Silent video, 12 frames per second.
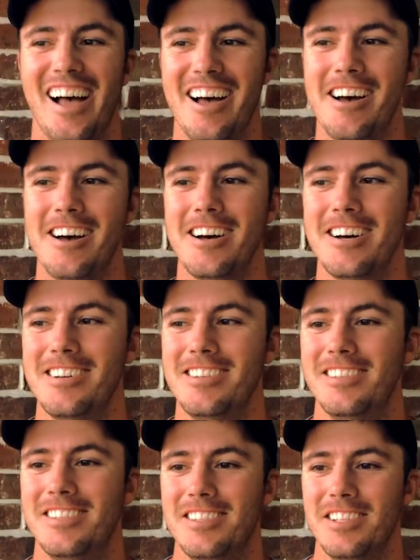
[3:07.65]
uh,
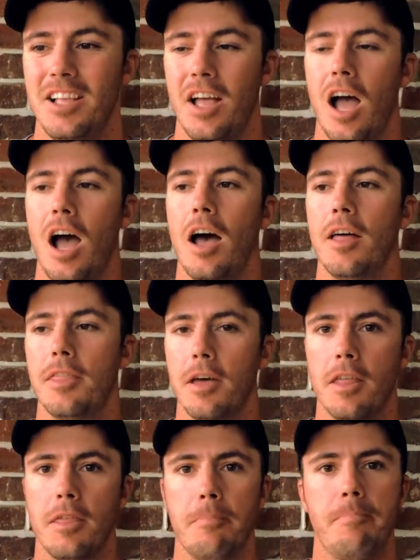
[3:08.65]
uh,
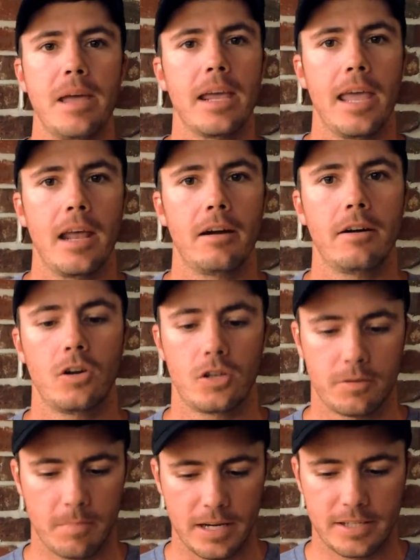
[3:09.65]
the the big
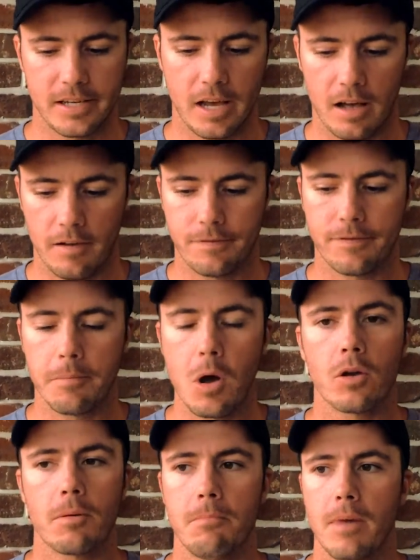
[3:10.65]
hitters, myself,
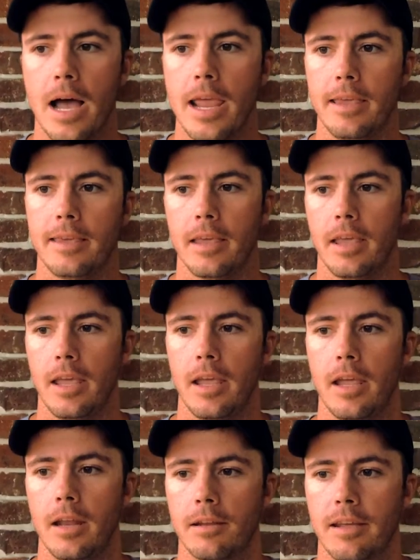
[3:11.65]
Mocha Mike,
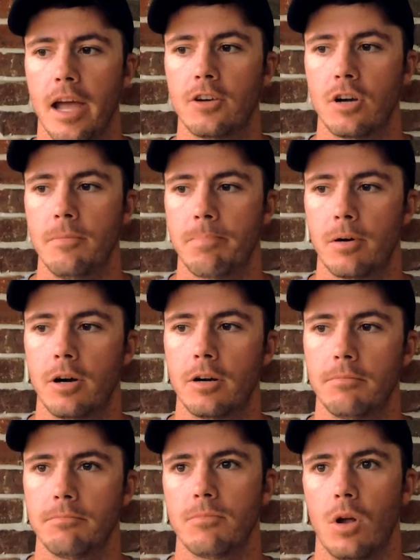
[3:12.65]
and Cadre
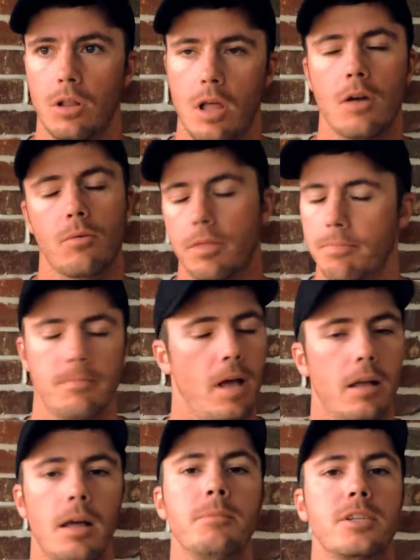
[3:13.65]
Burt, along with
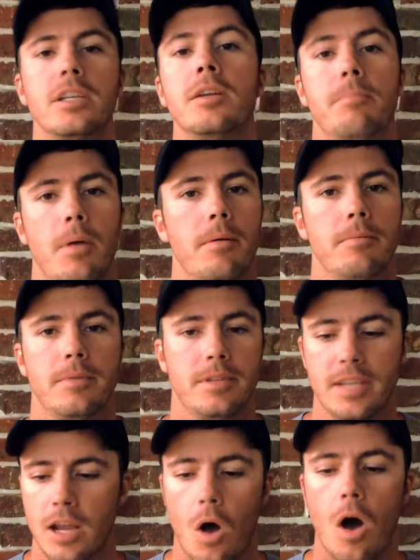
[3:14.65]
I'm just gonna
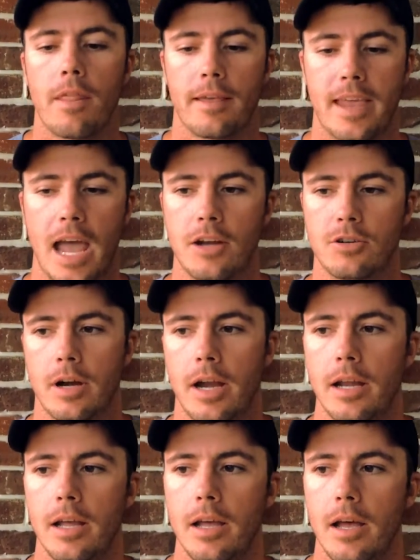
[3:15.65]
say all the
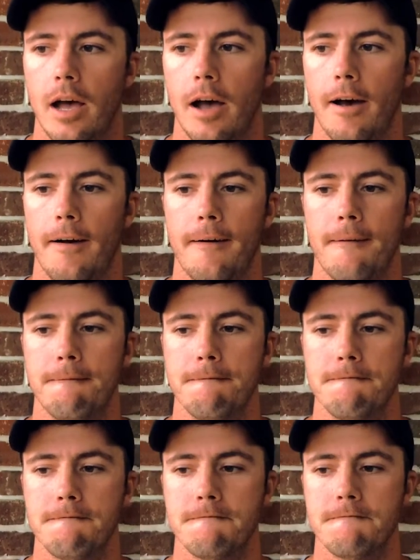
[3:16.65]
cadre.
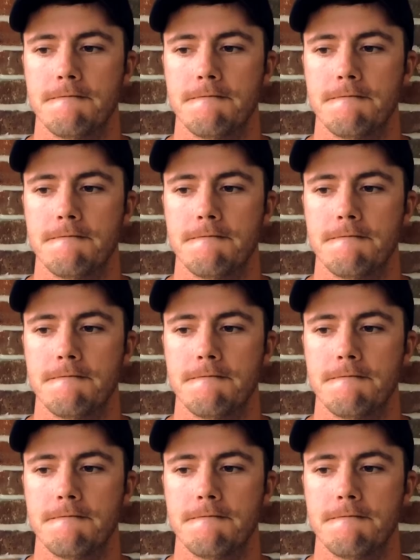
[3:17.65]
Um,